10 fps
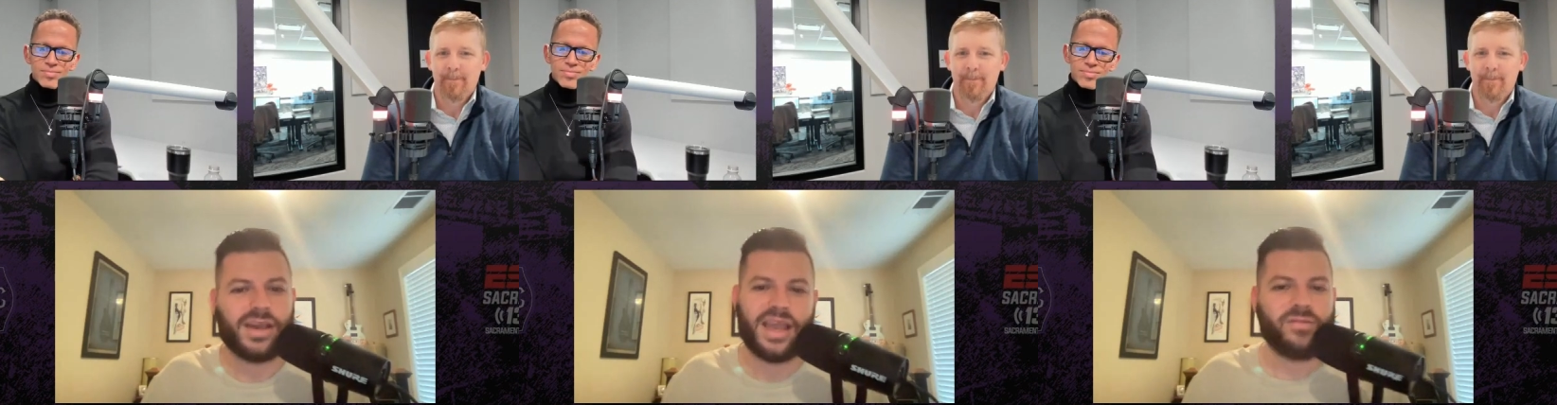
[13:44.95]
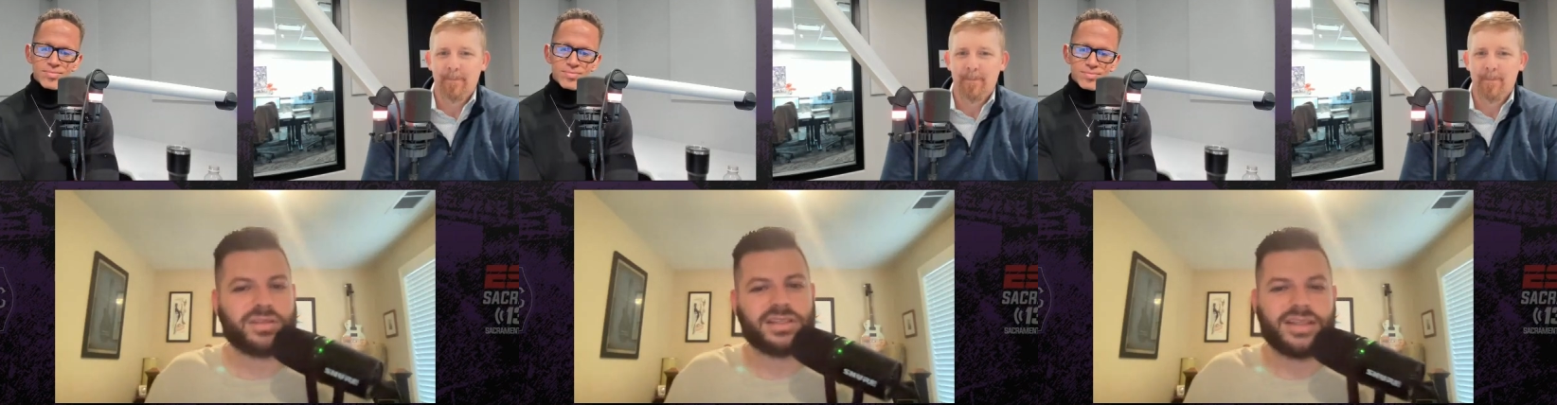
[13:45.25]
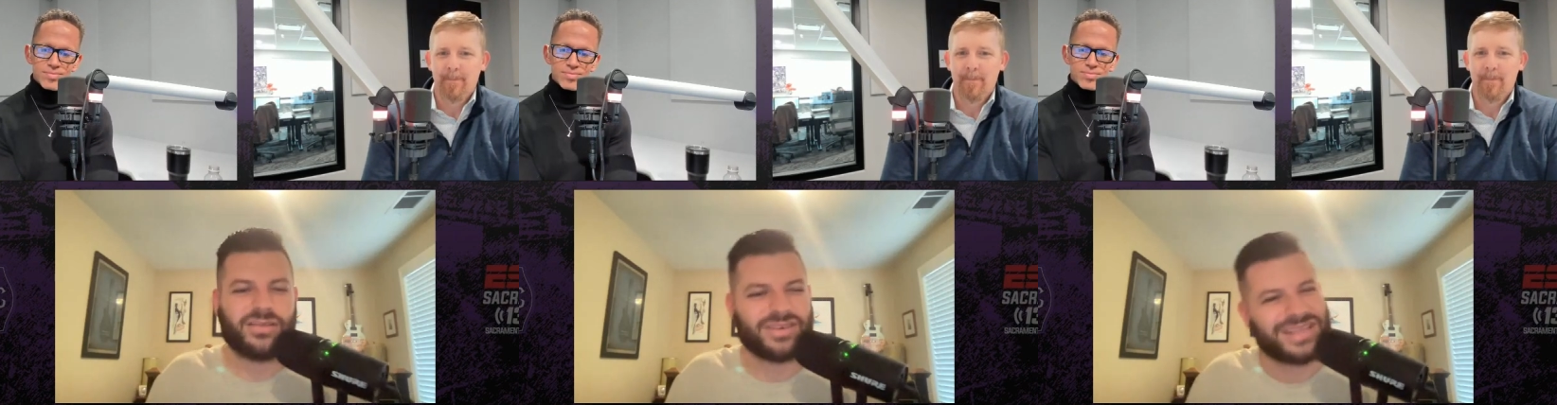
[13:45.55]
Speaker 1: It was a
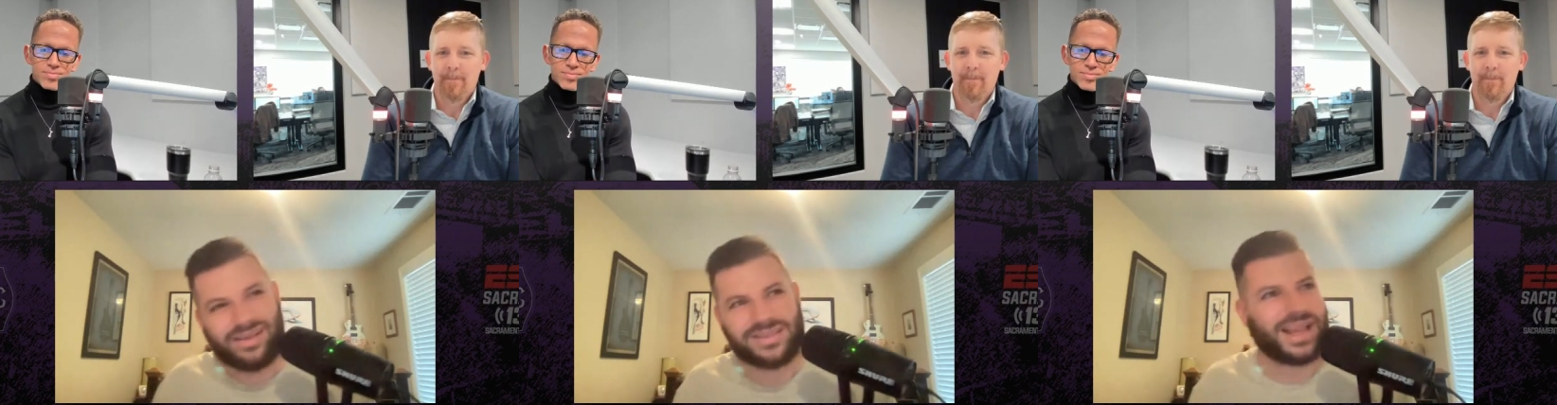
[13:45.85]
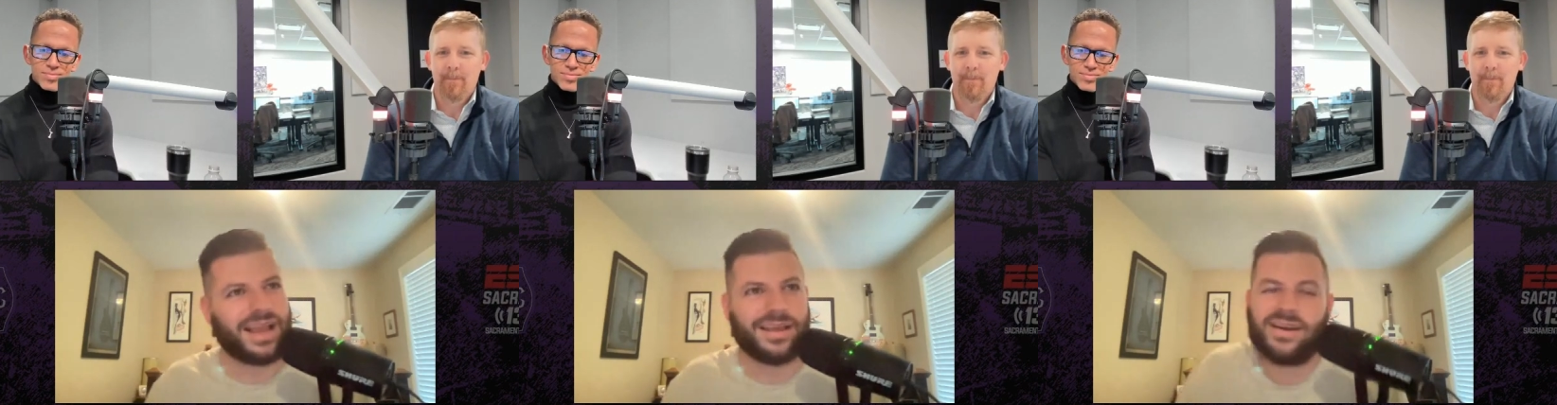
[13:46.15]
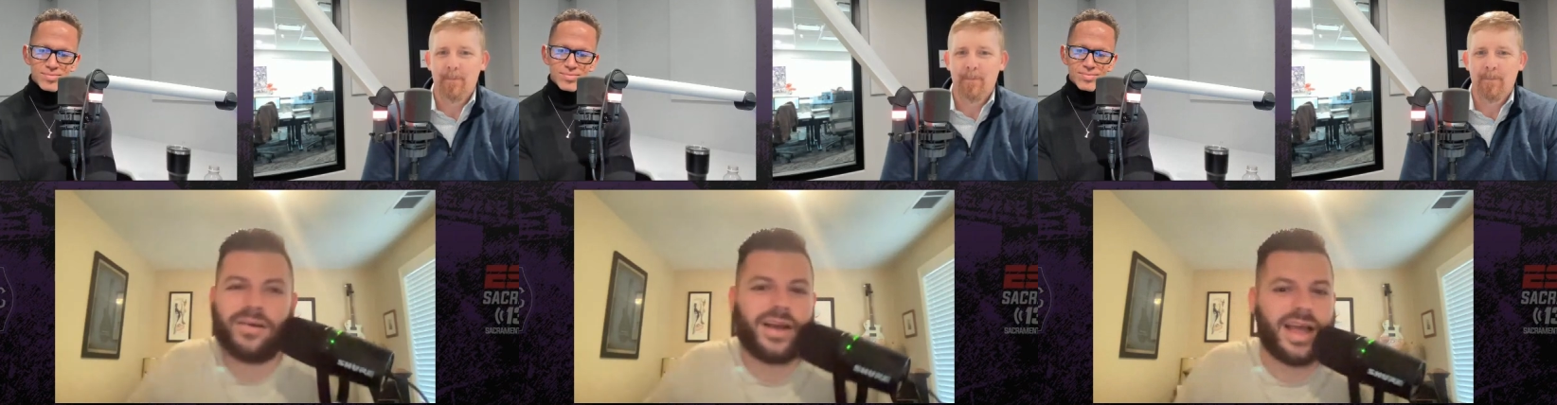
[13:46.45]
difference. I was like, you
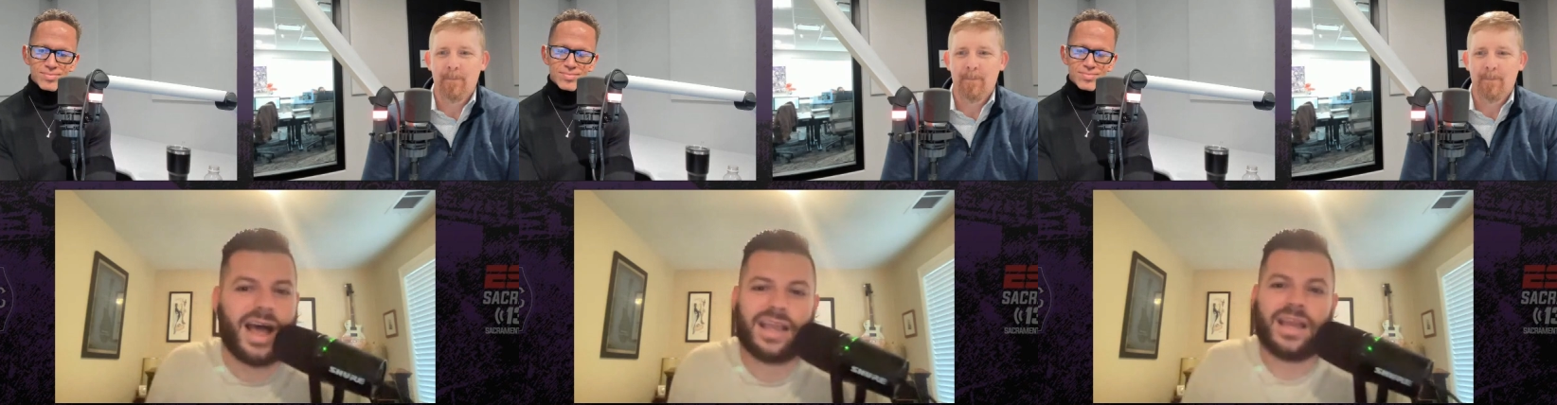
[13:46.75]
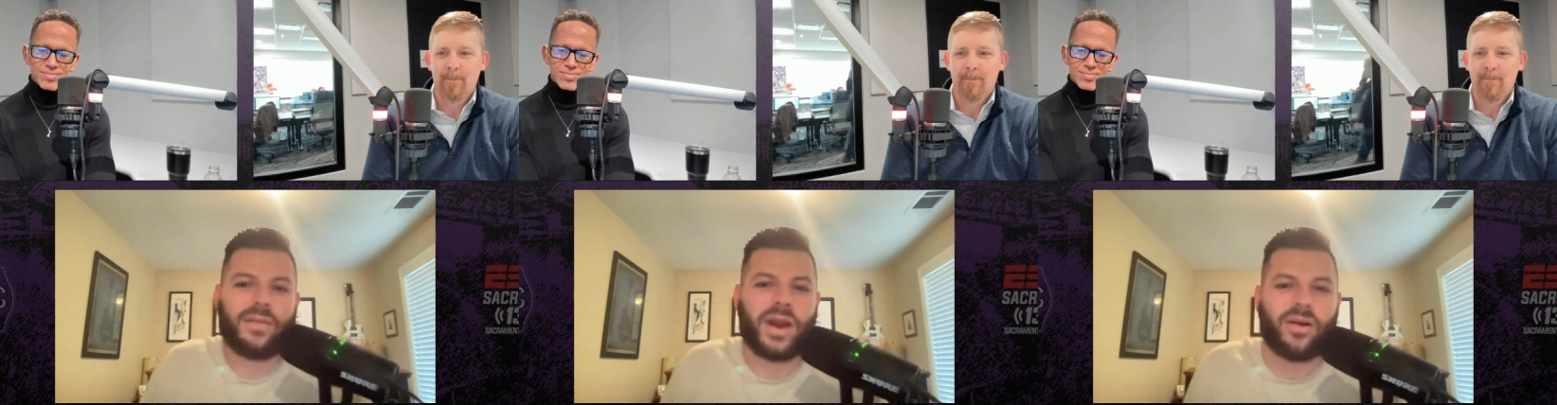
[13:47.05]
know, again, I'm not a